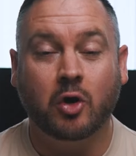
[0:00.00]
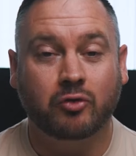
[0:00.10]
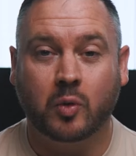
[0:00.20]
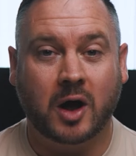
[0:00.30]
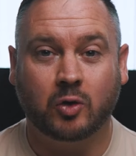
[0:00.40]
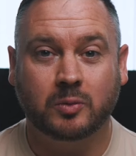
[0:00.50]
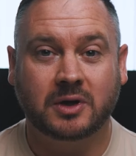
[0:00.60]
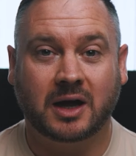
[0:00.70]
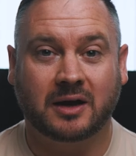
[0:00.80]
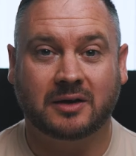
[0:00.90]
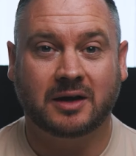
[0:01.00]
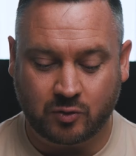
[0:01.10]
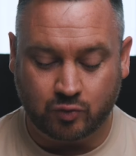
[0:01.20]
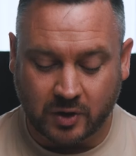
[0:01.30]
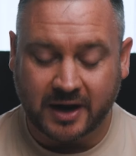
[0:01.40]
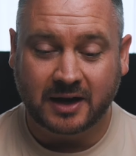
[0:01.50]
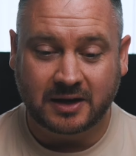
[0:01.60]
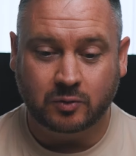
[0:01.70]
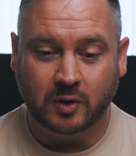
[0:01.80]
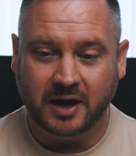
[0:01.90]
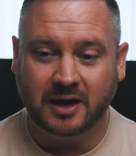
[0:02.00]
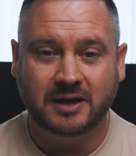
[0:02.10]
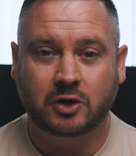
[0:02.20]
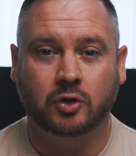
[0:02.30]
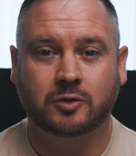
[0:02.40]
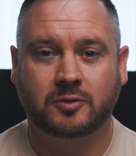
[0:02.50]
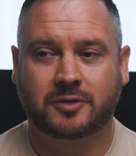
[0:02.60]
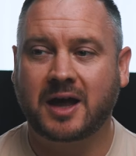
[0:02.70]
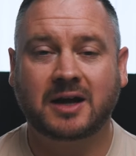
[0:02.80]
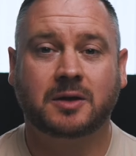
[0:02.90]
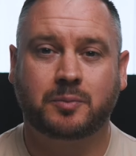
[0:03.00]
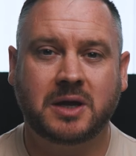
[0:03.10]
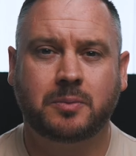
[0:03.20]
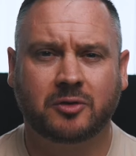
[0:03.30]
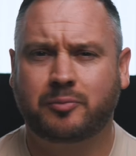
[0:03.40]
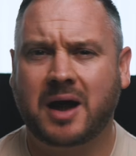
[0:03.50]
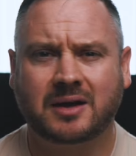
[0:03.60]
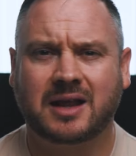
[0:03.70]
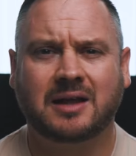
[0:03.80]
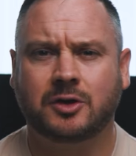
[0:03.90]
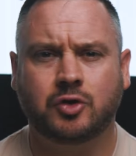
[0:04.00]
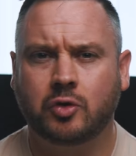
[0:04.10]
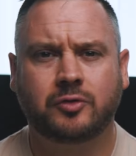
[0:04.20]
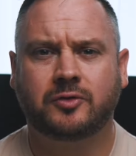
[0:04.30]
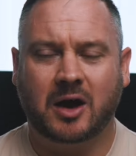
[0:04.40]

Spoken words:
overwhelming. And I really, really couldn't thank the people of Baghdad enough.